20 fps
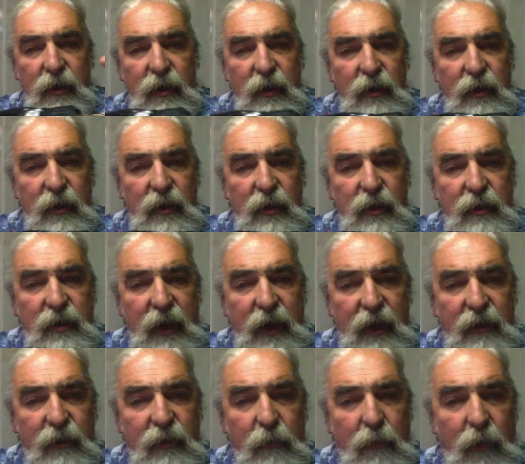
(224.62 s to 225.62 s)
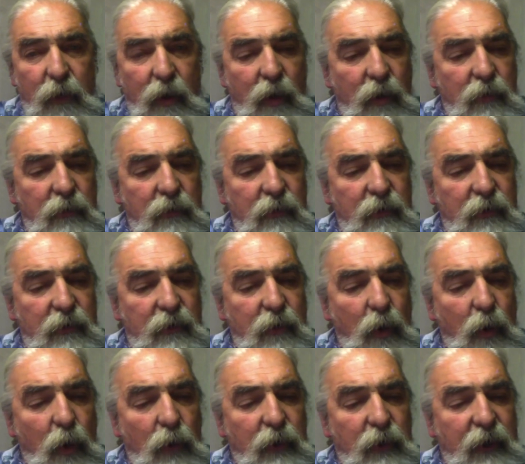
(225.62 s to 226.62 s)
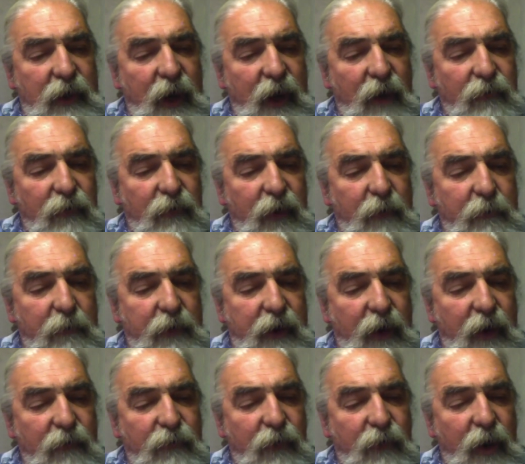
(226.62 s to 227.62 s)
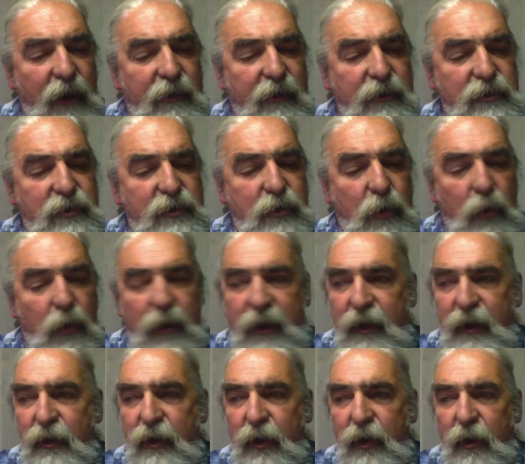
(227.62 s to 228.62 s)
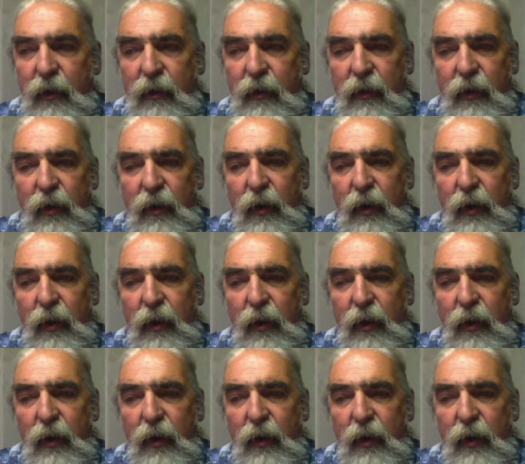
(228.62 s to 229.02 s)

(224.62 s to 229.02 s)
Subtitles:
You take the ball, hold it carefully, be careful not to screw it into your,